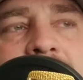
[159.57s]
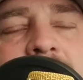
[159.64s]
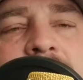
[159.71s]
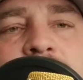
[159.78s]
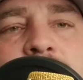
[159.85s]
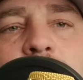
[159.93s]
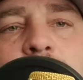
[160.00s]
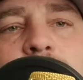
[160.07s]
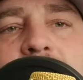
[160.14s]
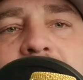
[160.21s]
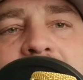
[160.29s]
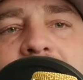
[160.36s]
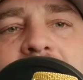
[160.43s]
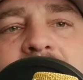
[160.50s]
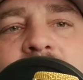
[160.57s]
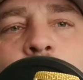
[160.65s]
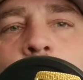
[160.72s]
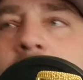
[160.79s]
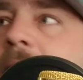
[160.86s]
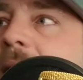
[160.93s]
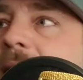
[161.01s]
didn't do diddly
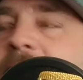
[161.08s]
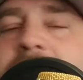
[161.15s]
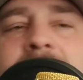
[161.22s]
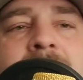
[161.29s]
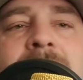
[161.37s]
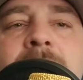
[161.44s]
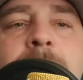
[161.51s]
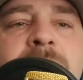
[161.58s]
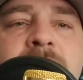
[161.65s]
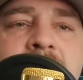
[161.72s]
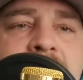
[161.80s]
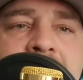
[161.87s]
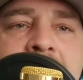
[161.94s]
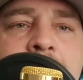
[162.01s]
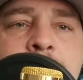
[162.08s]
squat, didn't live up to the